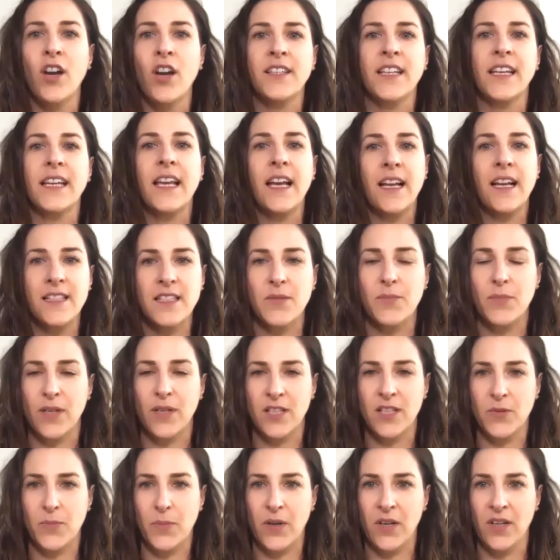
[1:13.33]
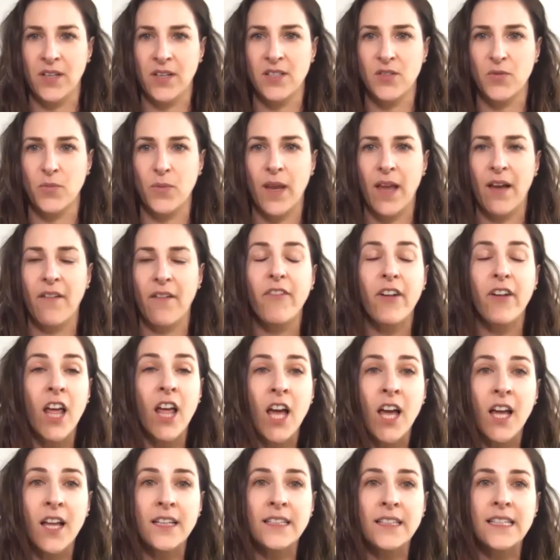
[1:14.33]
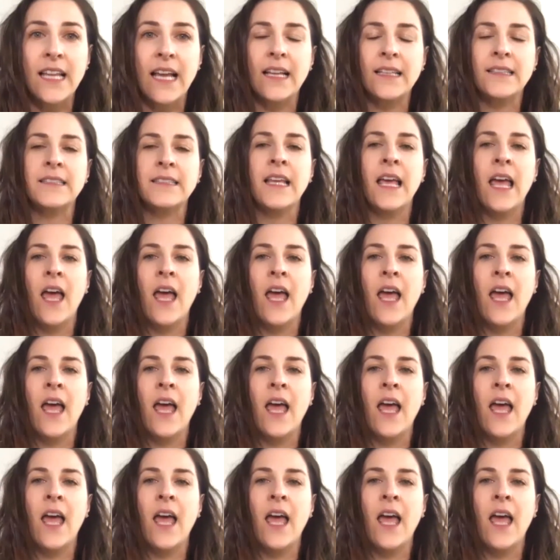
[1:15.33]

a customer experience, we have learned that